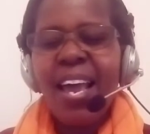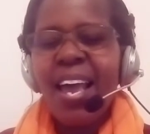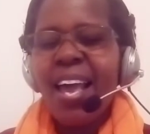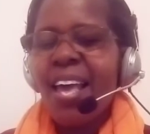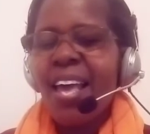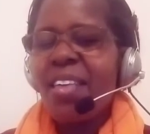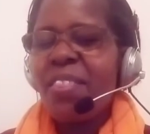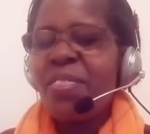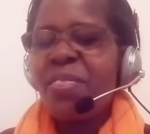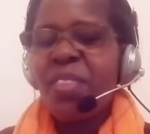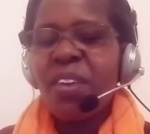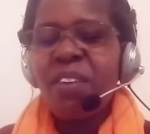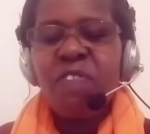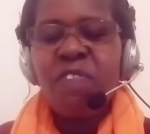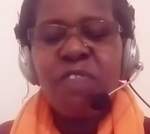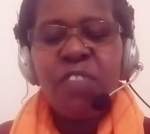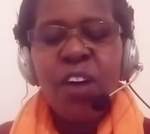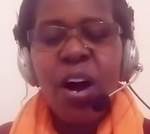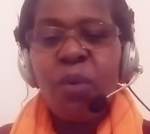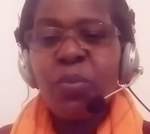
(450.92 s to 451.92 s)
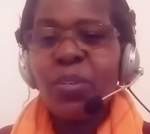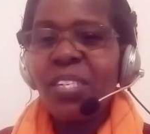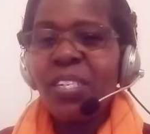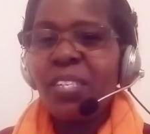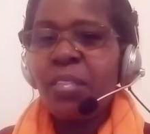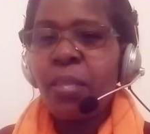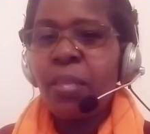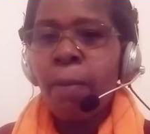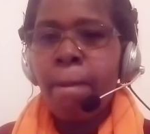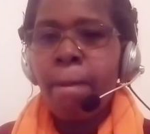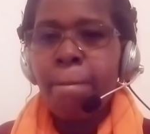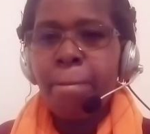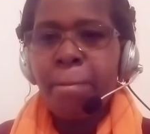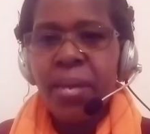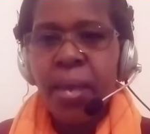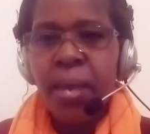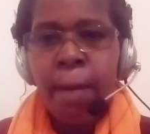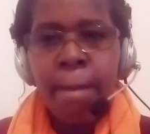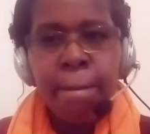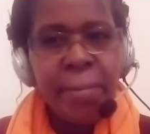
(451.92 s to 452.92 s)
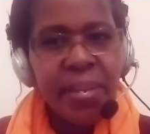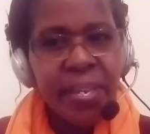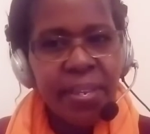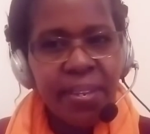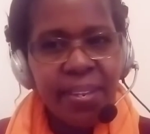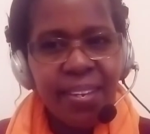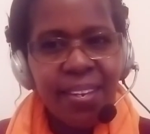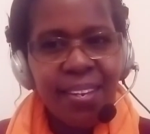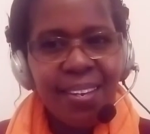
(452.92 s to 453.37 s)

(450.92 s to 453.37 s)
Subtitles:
and they found the baby,